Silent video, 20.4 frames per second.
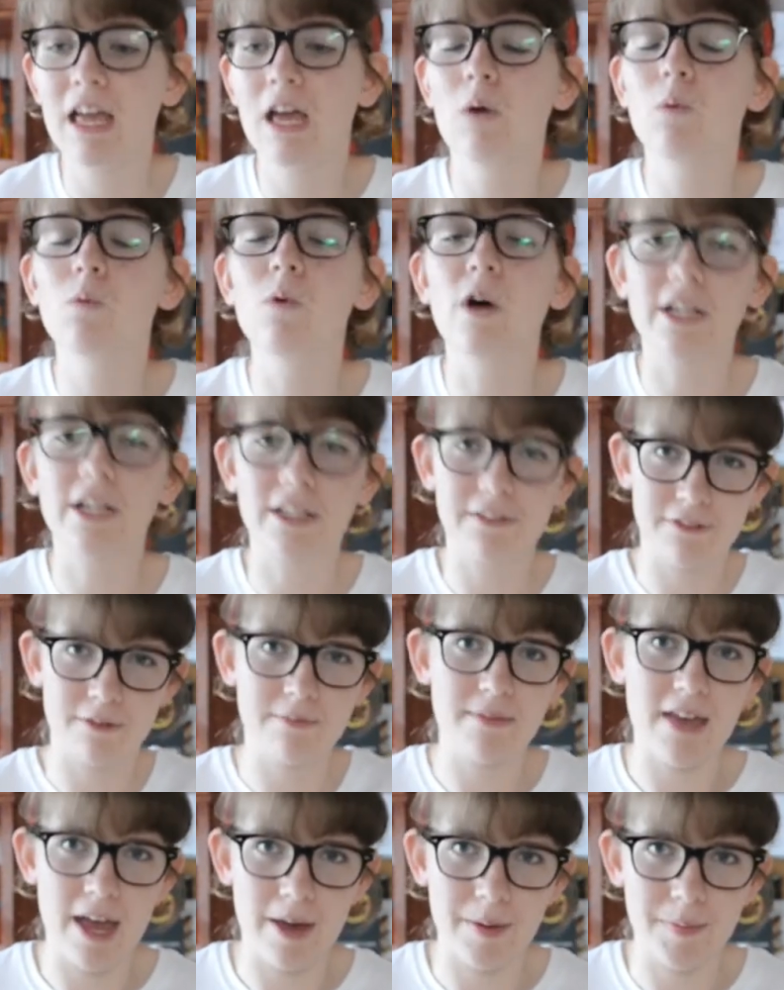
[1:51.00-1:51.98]
working from
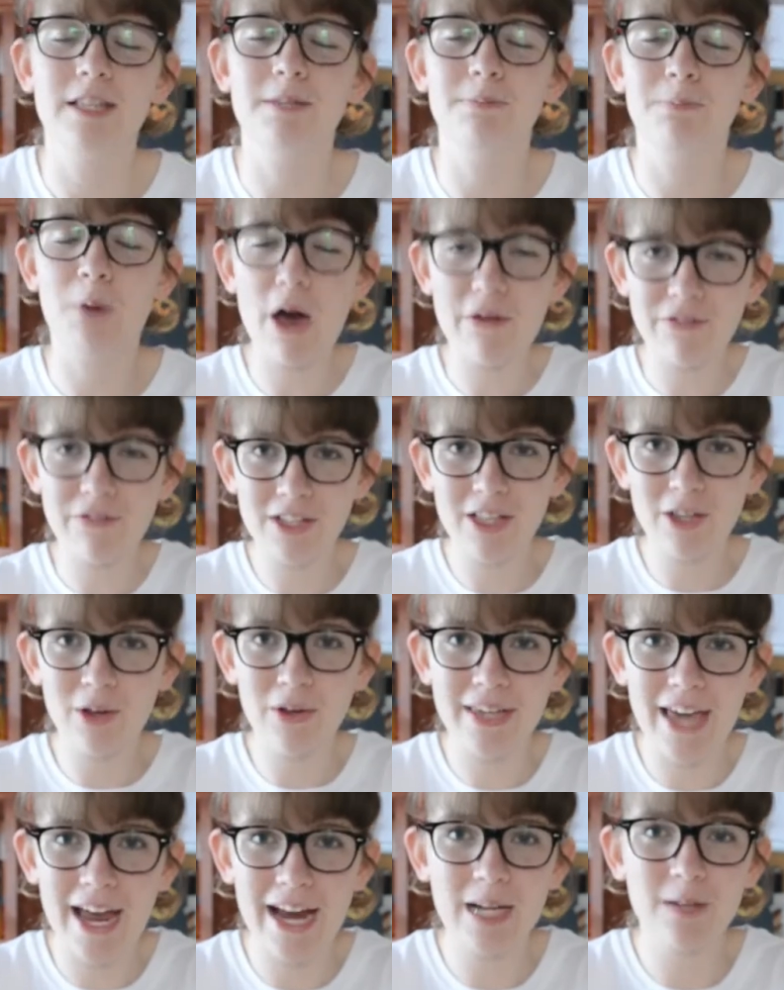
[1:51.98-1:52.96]
there. It's perfectly
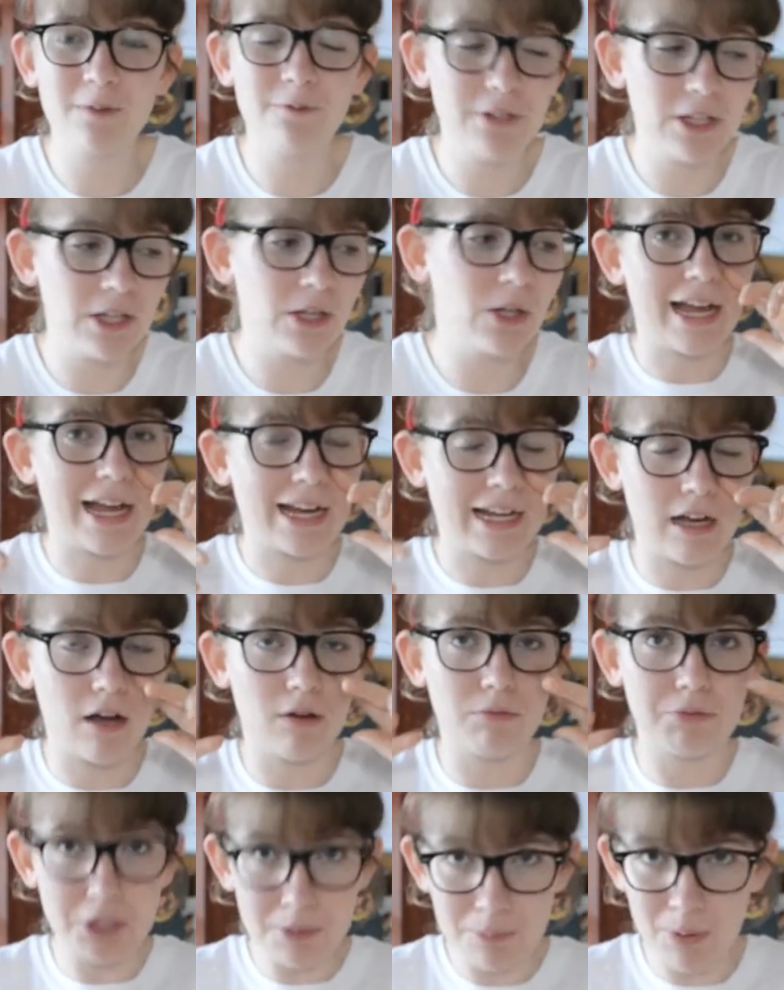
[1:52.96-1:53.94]
okay to feel like a
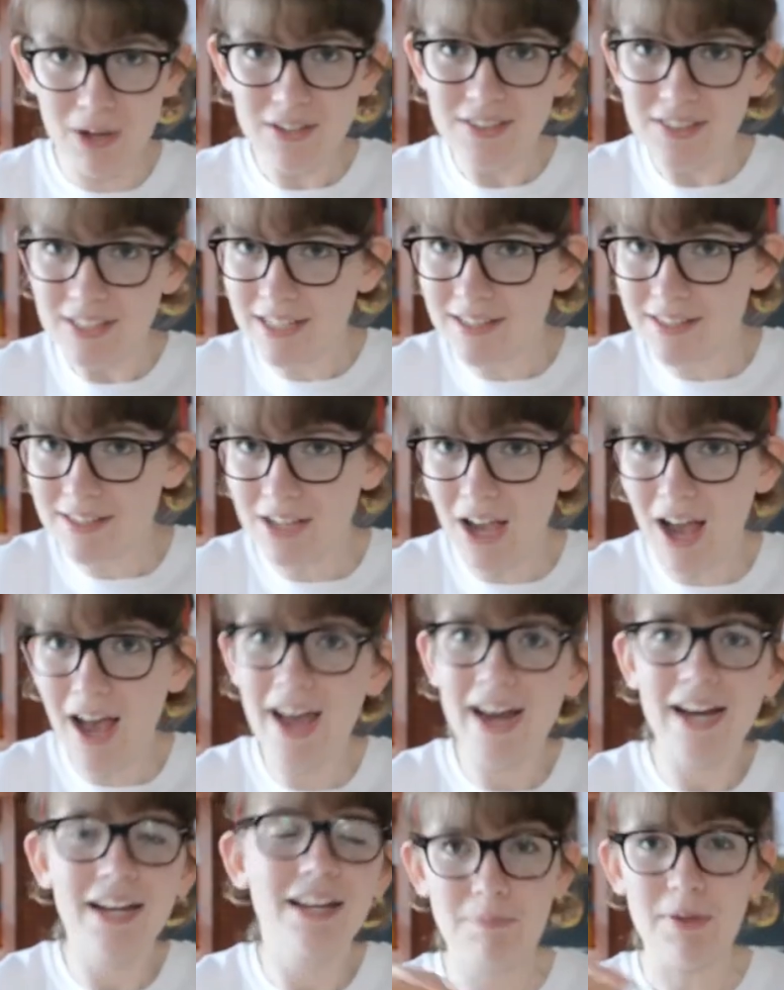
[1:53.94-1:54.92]
real person has
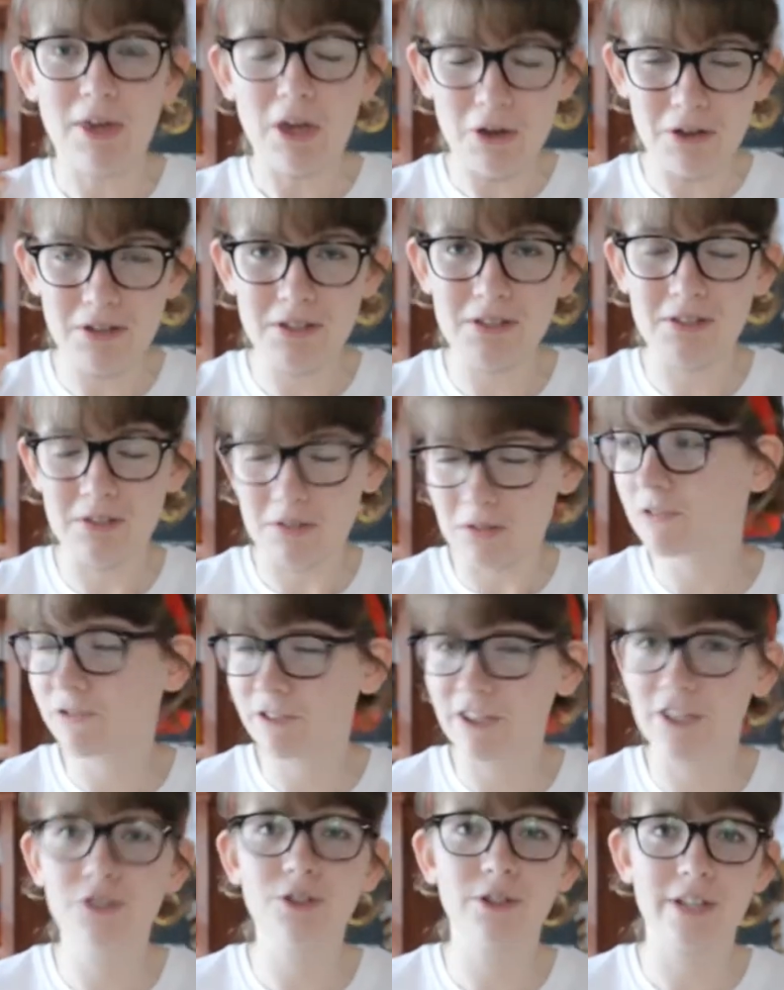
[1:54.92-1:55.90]
died, because
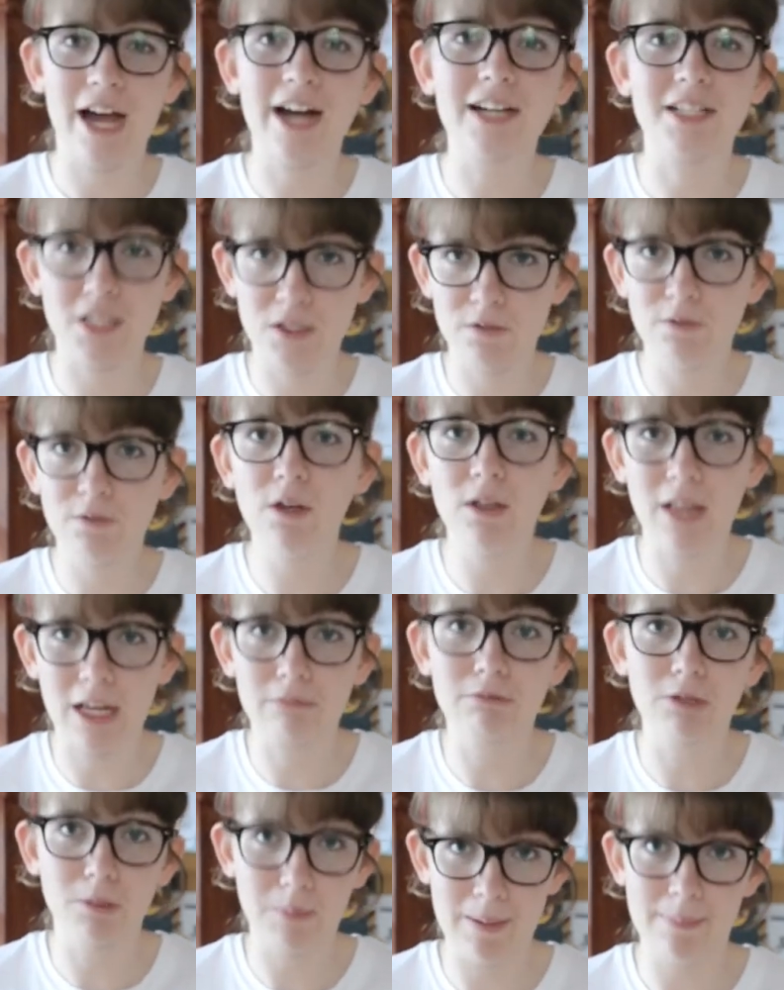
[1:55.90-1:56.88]
fictional characters feel like
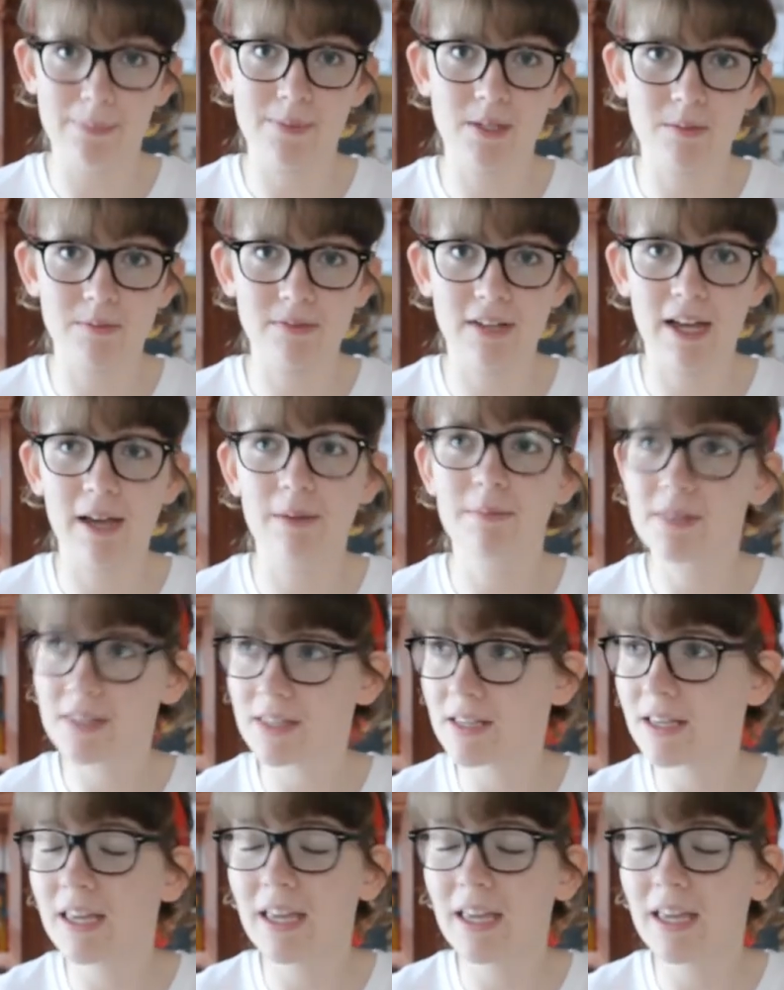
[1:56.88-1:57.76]
real people sometimes.